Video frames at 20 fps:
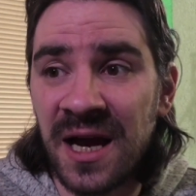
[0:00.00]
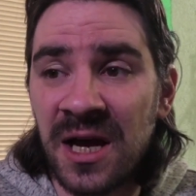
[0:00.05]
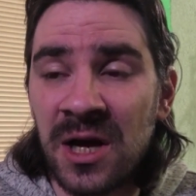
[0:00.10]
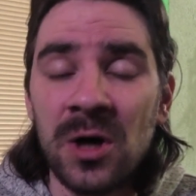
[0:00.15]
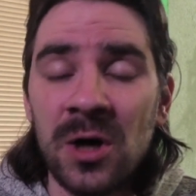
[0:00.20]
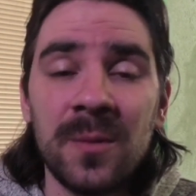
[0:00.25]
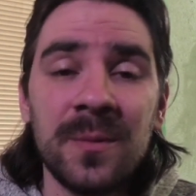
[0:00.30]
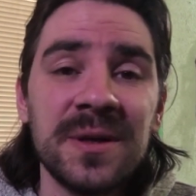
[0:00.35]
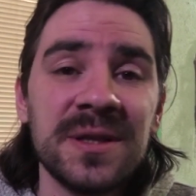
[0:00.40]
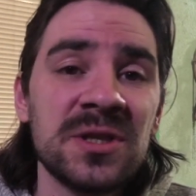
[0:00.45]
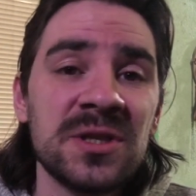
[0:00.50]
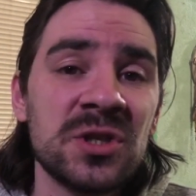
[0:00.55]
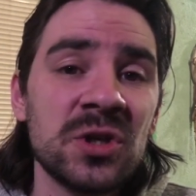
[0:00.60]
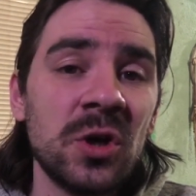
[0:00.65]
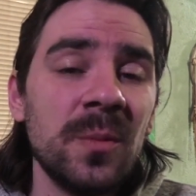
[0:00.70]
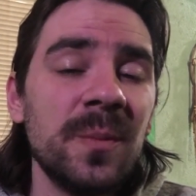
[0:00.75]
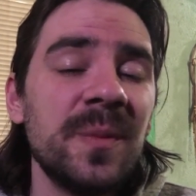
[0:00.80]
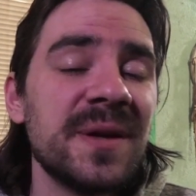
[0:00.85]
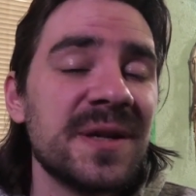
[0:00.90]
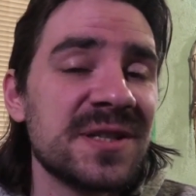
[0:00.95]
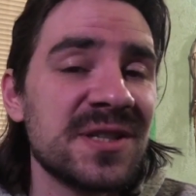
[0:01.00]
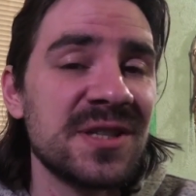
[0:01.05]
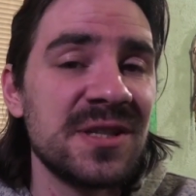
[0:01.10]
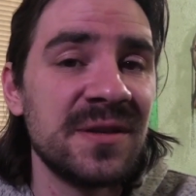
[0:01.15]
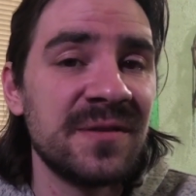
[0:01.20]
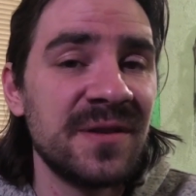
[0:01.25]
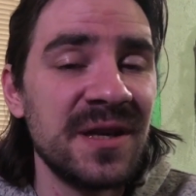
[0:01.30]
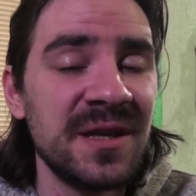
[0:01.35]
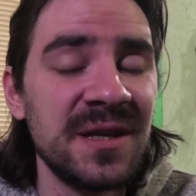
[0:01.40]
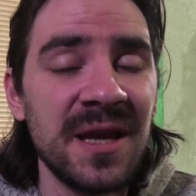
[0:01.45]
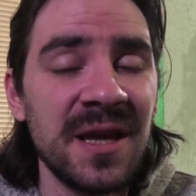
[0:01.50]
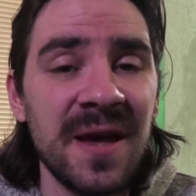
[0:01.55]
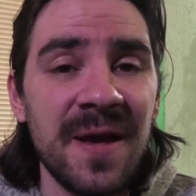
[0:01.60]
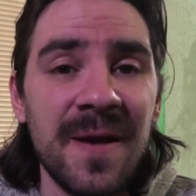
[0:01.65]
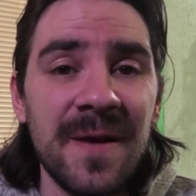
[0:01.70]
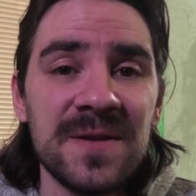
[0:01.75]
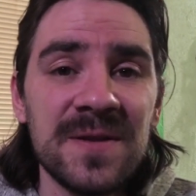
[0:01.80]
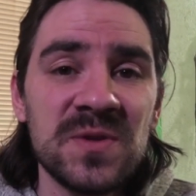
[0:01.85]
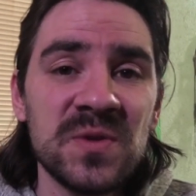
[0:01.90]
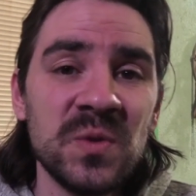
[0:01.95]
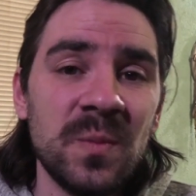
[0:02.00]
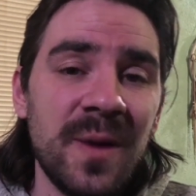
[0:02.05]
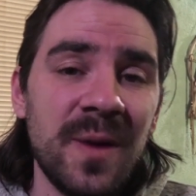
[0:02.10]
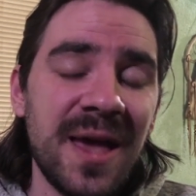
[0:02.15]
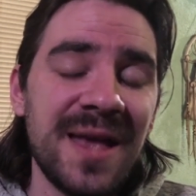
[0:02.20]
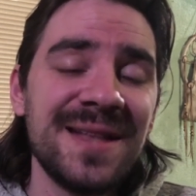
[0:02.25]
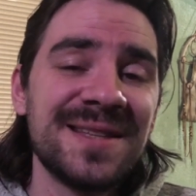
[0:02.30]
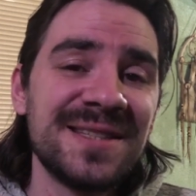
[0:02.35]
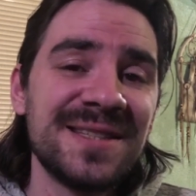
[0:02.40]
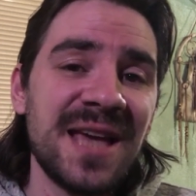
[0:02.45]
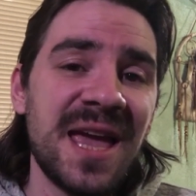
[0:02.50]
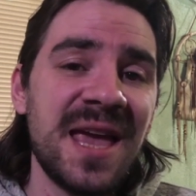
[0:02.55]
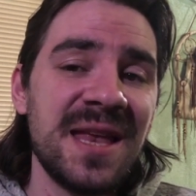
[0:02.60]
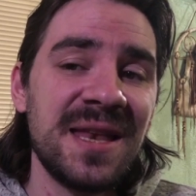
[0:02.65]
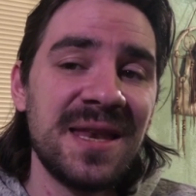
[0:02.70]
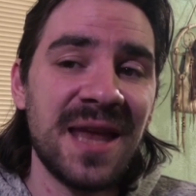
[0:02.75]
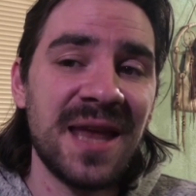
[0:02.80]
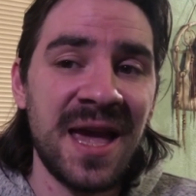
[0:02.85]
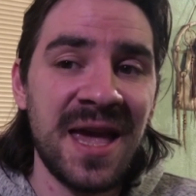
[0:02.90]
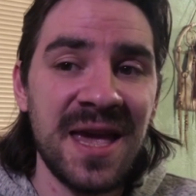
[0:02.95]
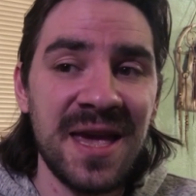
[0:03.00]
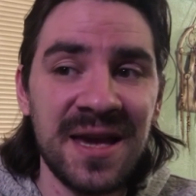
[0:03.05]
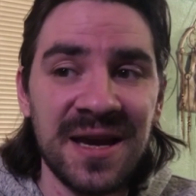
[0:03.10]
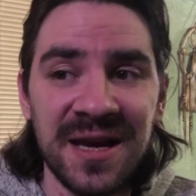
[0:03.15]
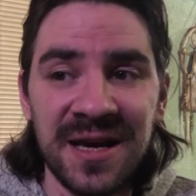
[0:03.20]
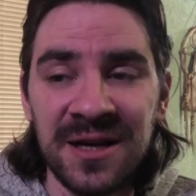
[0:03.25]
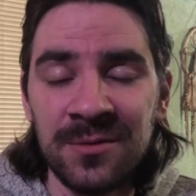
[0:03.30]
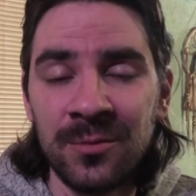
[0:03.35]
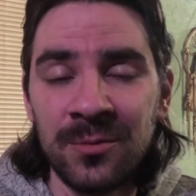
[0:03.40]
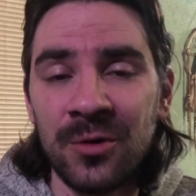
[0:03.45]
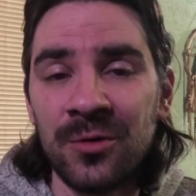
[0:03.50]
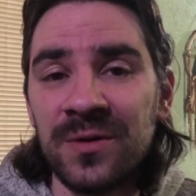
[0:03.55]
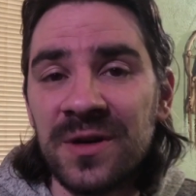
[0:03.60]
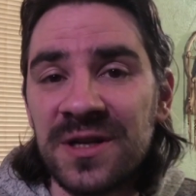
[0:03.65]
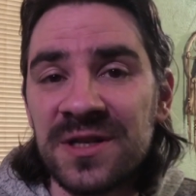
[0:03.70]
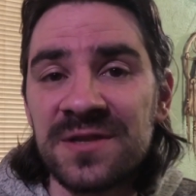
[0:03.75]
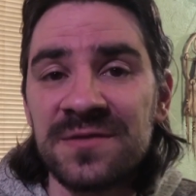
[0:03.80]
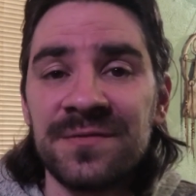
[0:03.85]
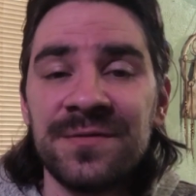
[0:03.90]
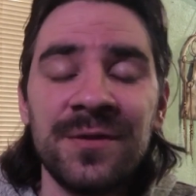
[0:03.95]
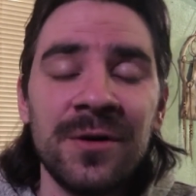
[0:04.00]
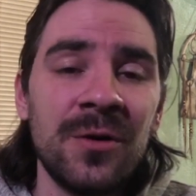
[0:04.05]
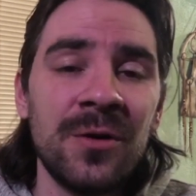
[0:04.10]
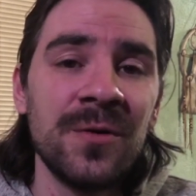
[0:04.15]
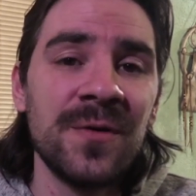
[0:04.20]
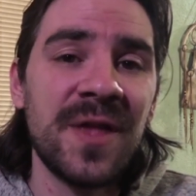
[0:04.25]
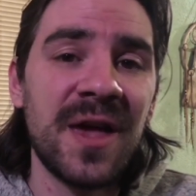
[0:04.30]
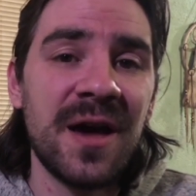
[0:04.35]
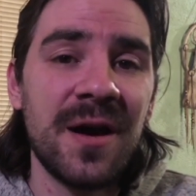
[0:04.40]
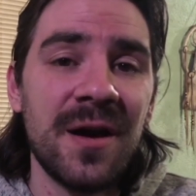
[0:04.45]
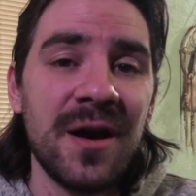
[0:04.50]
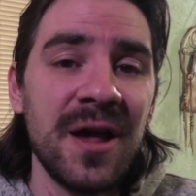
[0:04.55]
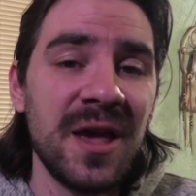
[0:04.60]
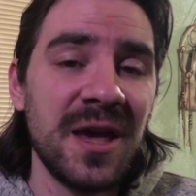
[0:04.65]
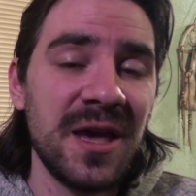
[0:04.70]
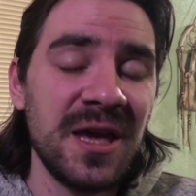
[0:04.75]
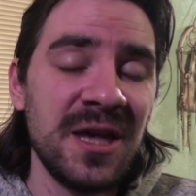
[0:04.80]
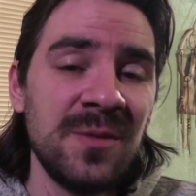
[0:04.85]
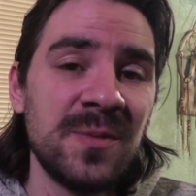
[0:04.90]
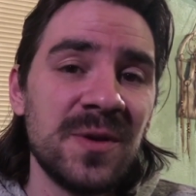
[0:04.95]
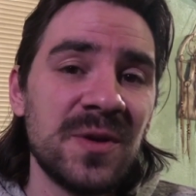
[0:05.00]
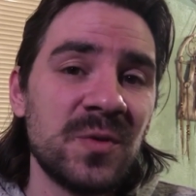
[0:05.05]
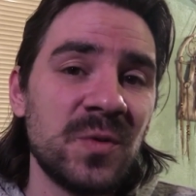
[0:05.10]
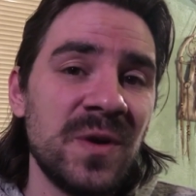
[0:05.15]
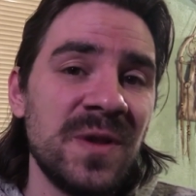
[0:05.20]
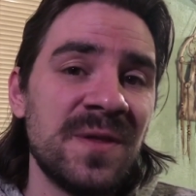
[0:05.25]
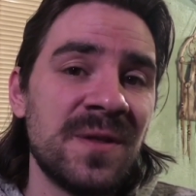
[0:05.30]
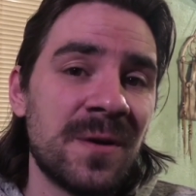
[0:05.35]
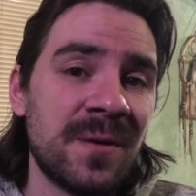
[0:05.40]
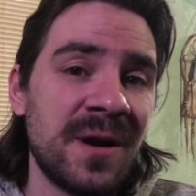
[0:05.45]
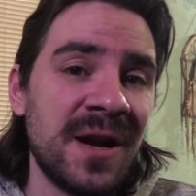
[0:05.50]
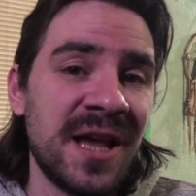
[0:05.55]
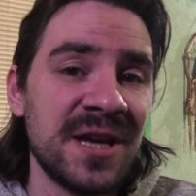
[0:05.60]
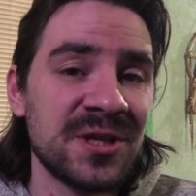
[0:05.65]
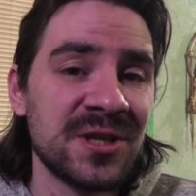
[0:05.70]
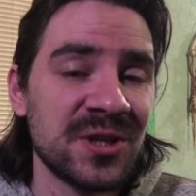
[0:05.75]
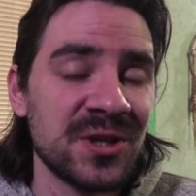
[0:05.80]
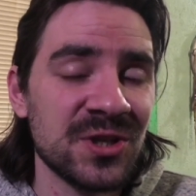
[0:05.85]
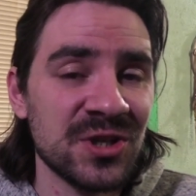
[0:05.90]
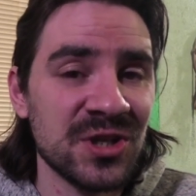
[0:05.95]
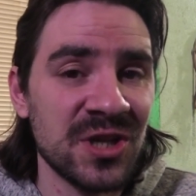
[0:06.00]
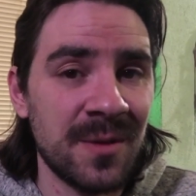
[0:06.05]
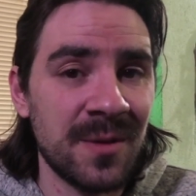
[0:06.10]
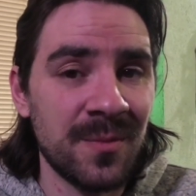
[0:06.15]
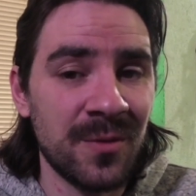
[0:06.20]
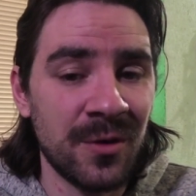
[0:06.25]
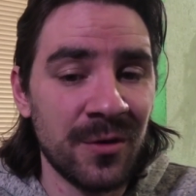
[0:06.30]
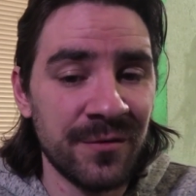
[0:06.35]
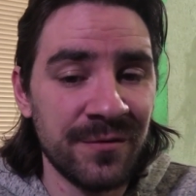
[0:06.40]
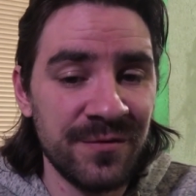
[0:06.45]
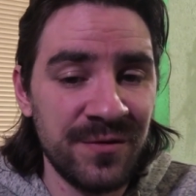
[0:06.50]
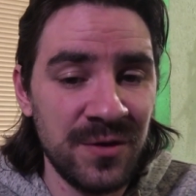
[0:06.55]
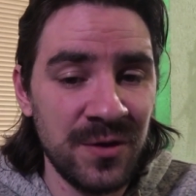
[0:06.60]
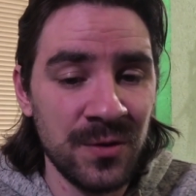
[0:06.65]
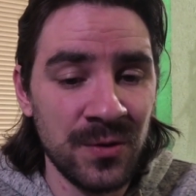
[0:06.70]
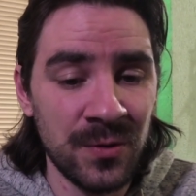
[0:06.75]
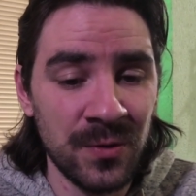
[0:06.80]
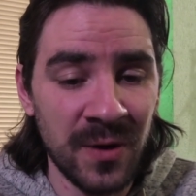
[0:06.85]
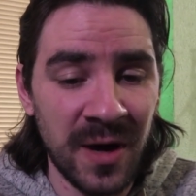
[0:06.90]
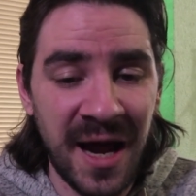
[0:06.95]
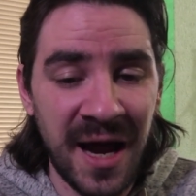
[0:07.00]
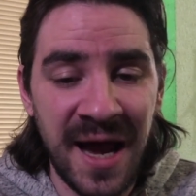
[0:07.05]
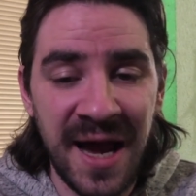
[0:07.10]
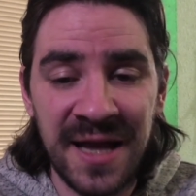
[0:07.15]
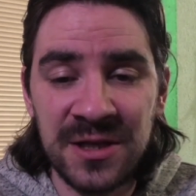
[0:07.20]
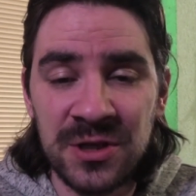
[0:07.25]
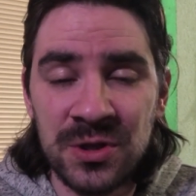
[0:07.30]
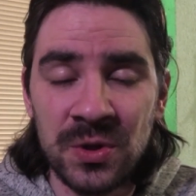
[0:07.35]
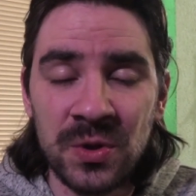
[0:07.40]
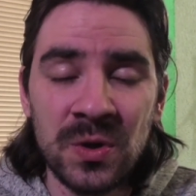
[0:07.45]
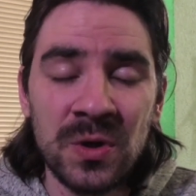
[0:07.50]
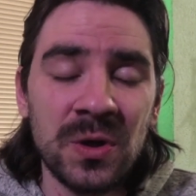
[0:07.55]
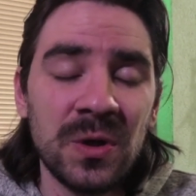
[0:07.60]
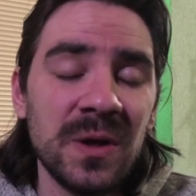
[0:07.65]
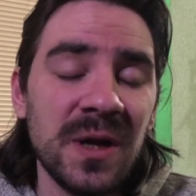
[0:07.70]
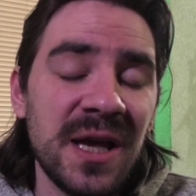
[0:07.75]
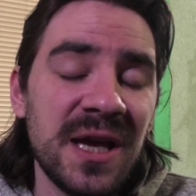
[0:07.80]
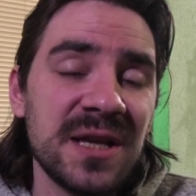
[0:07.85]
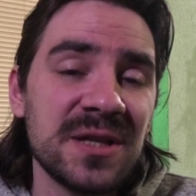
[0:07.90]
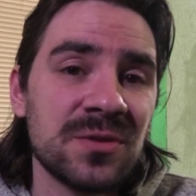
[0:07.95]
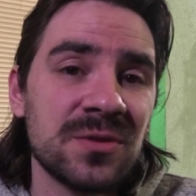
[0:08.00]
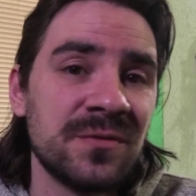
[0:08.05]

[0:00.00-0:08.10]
common topics even to maintain a harmonious flow there in between the relationship of you and your colleagues,